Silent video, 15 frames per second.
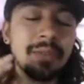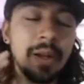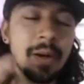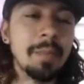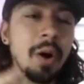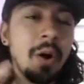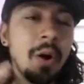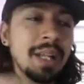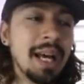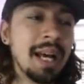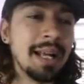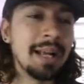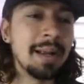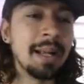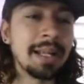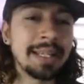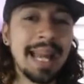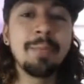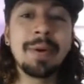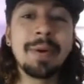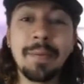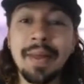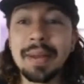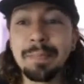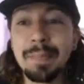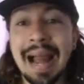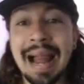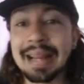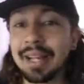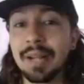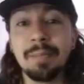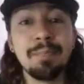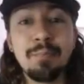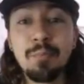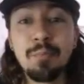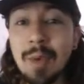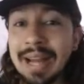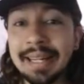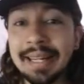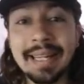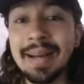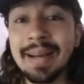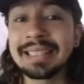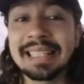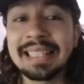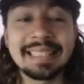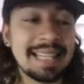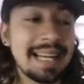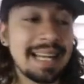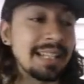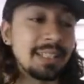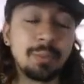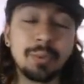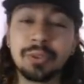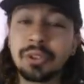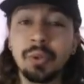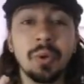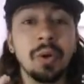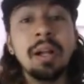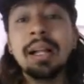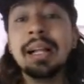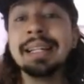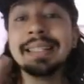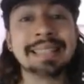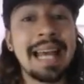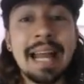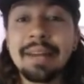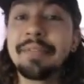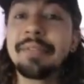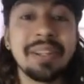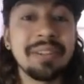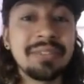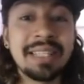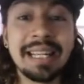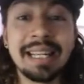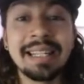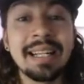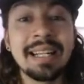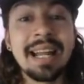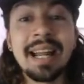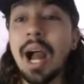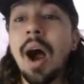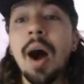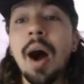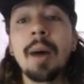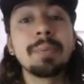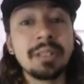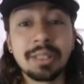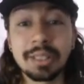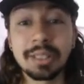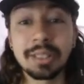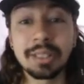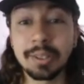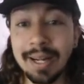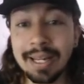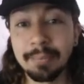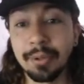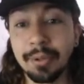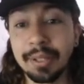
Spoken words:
them on a game week where they bang, and regularly Man City attackers will score 10, 15, up to 20 points.